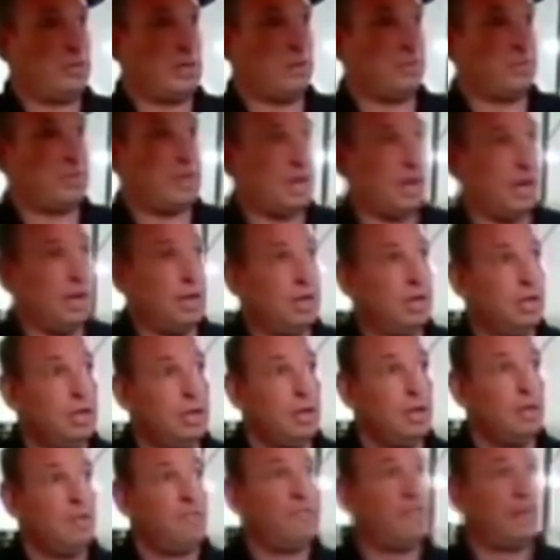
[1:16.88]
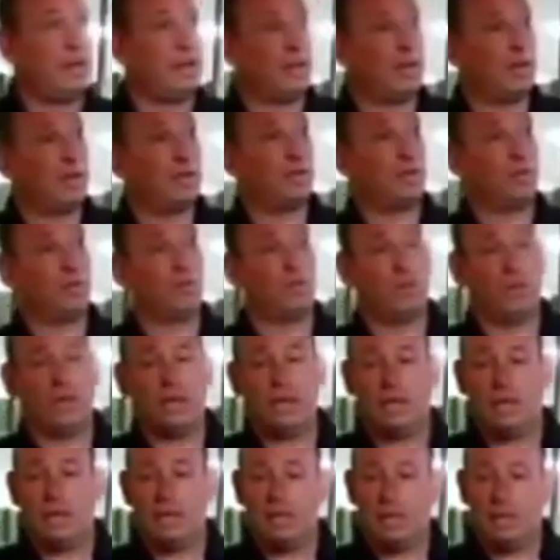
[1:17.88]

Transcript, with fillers: and what really motivates me is